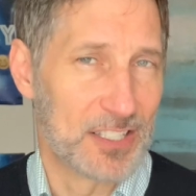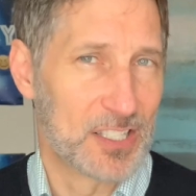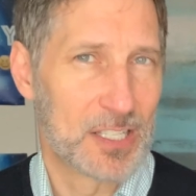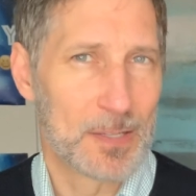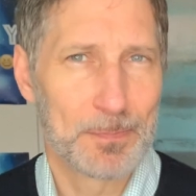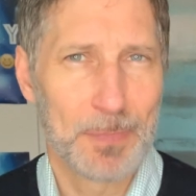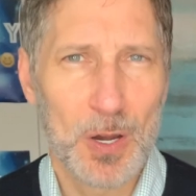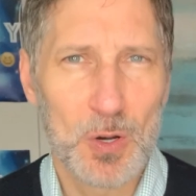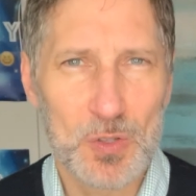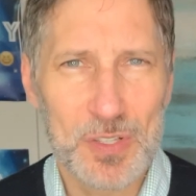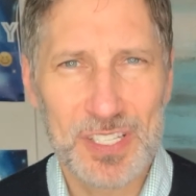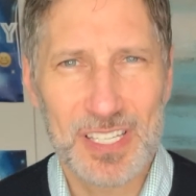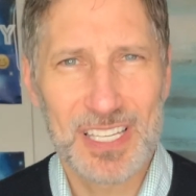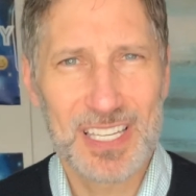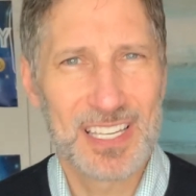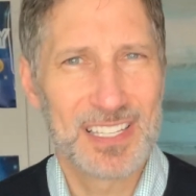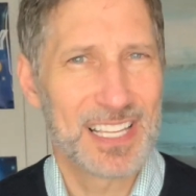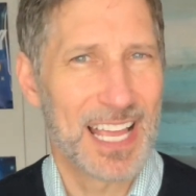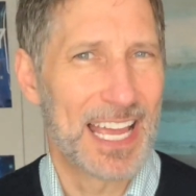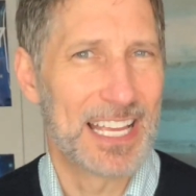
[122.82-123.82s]

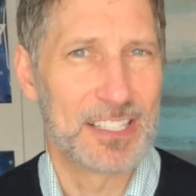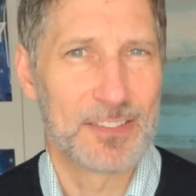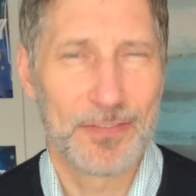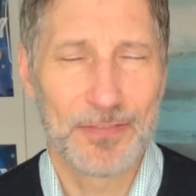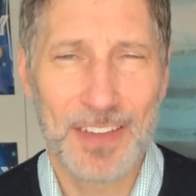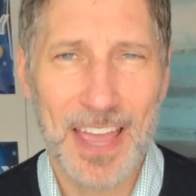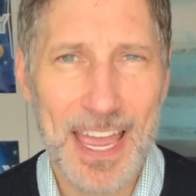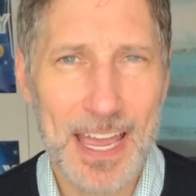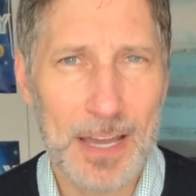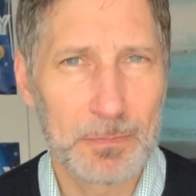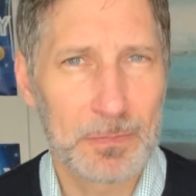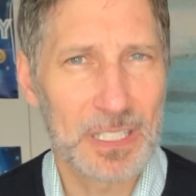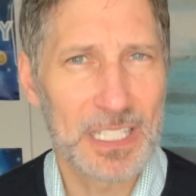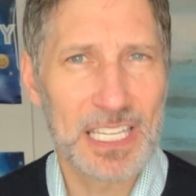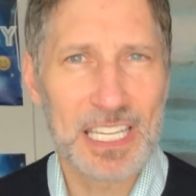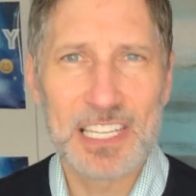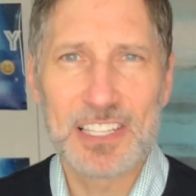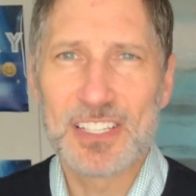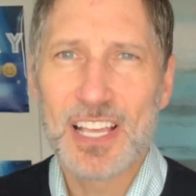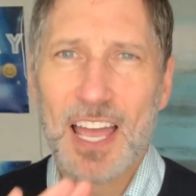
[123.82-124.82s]
spouses, as
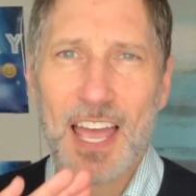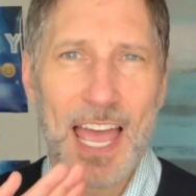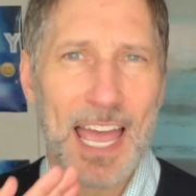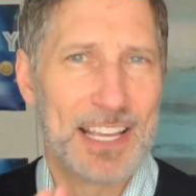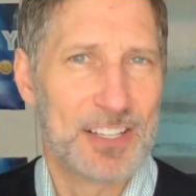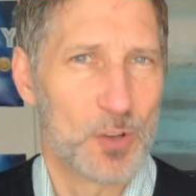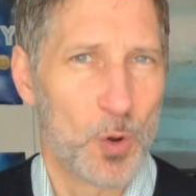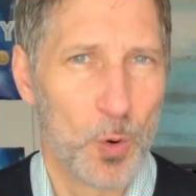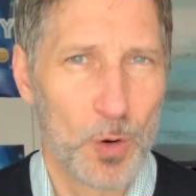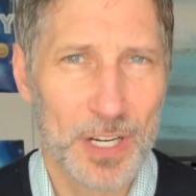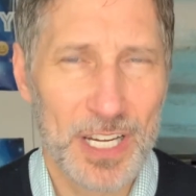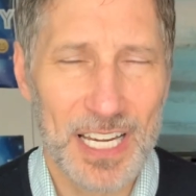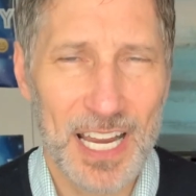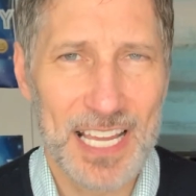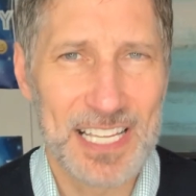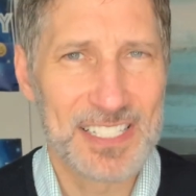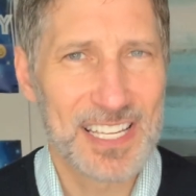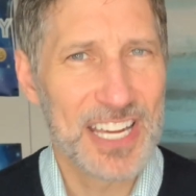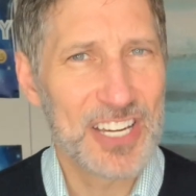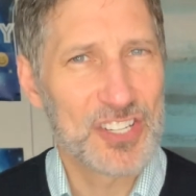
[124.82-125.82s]
families, as
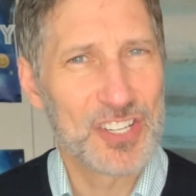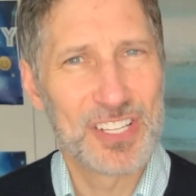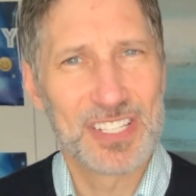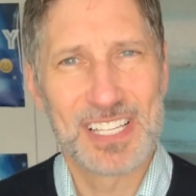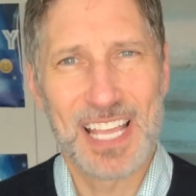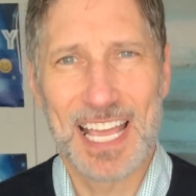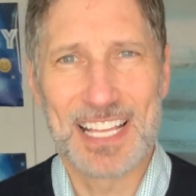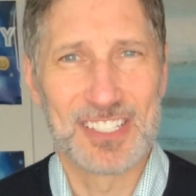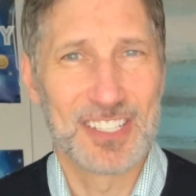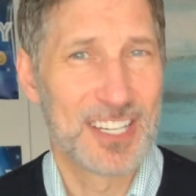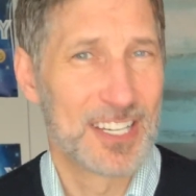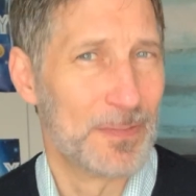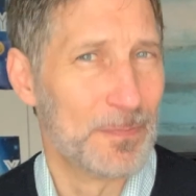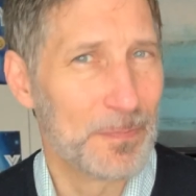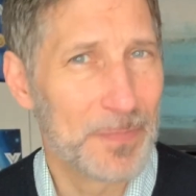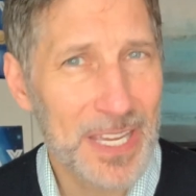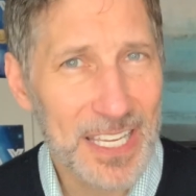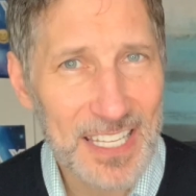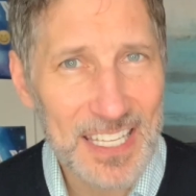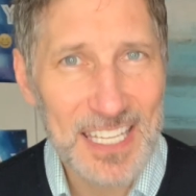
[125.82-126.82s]
organizations, as
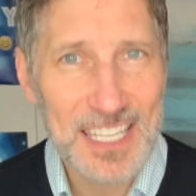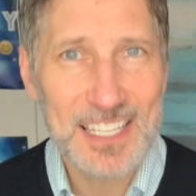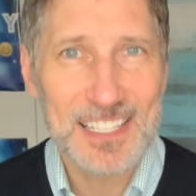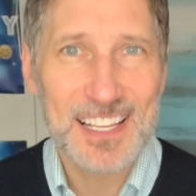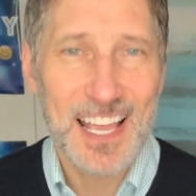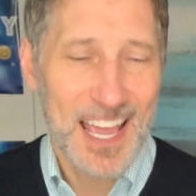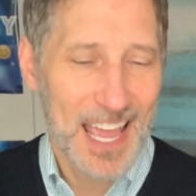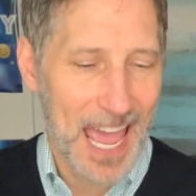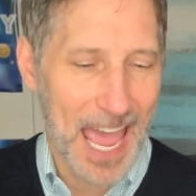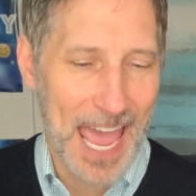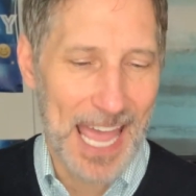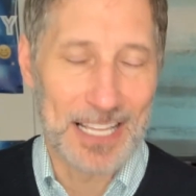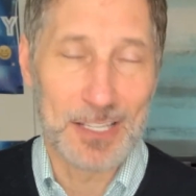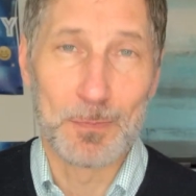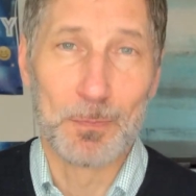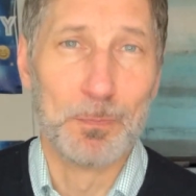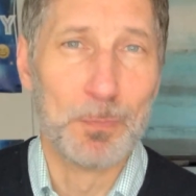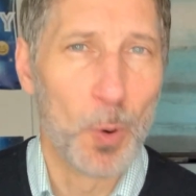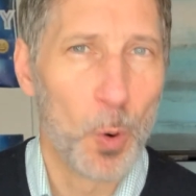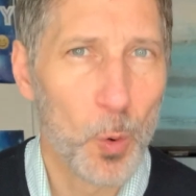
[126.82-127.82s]
committees, as
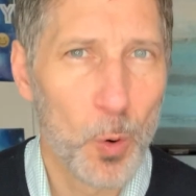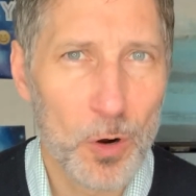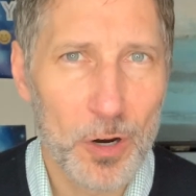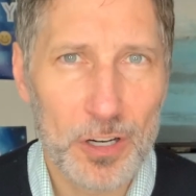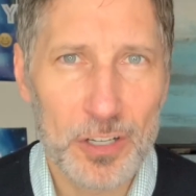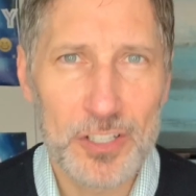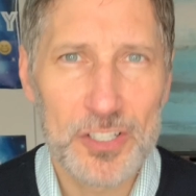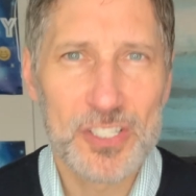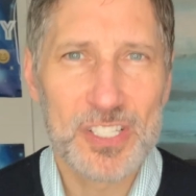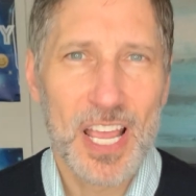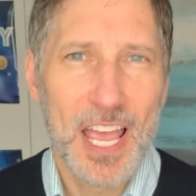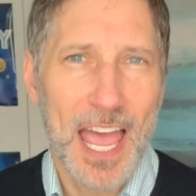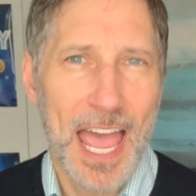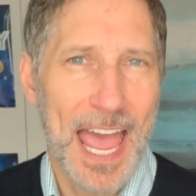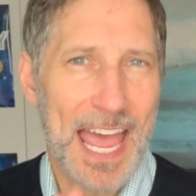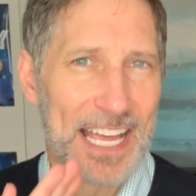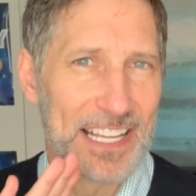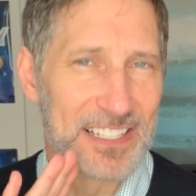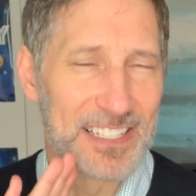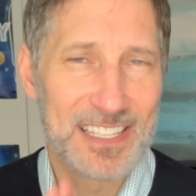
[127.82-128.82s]
boards,
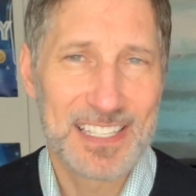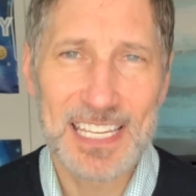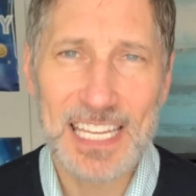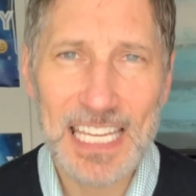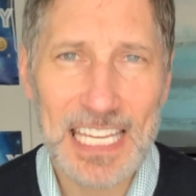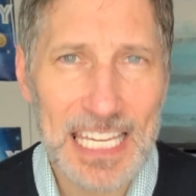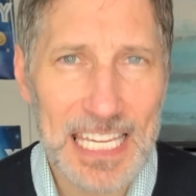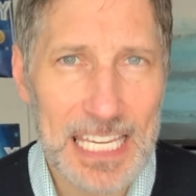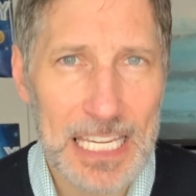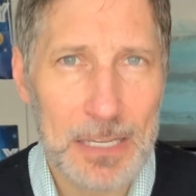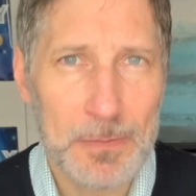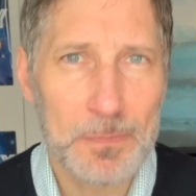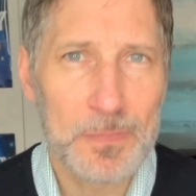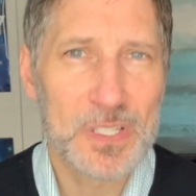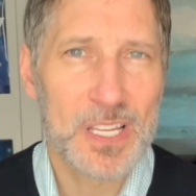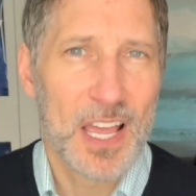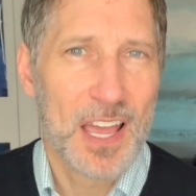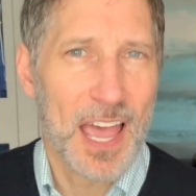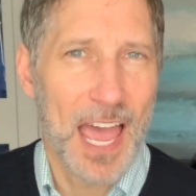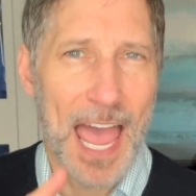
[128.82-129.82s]
as teams,
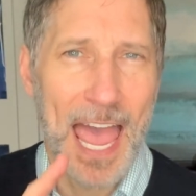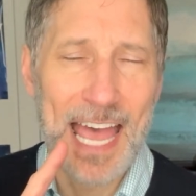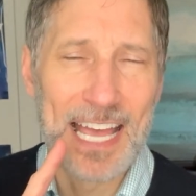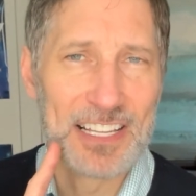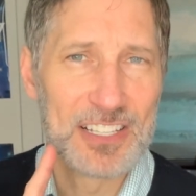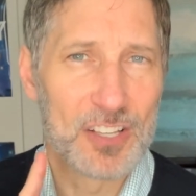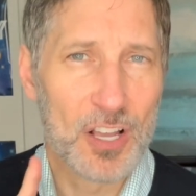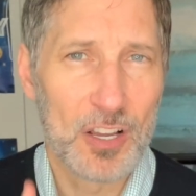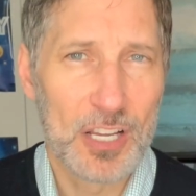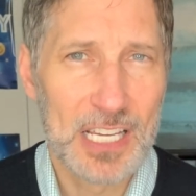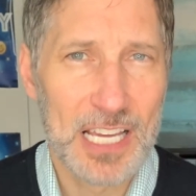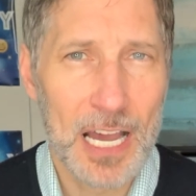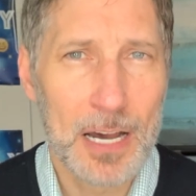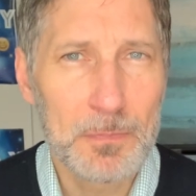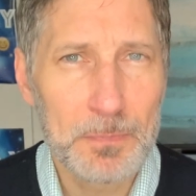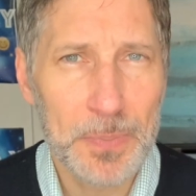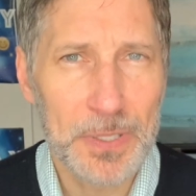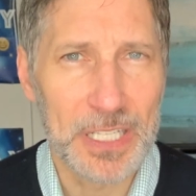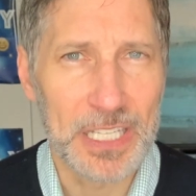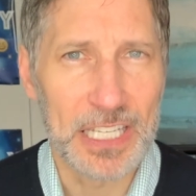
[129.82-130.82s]
as
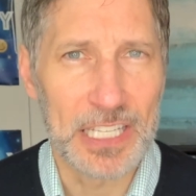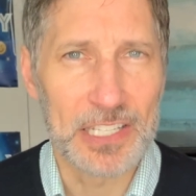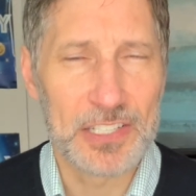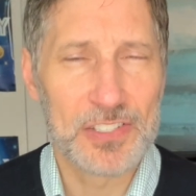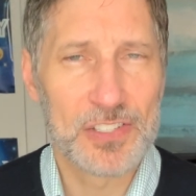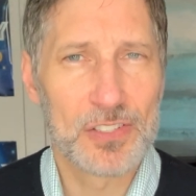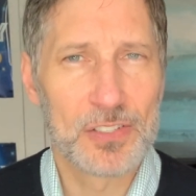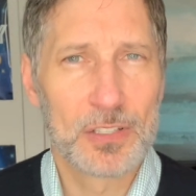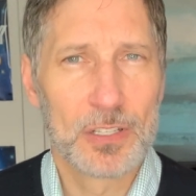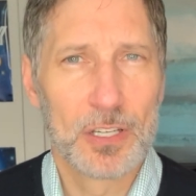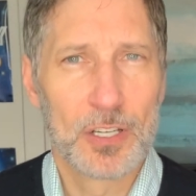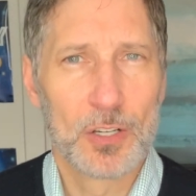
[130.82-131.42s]
companies.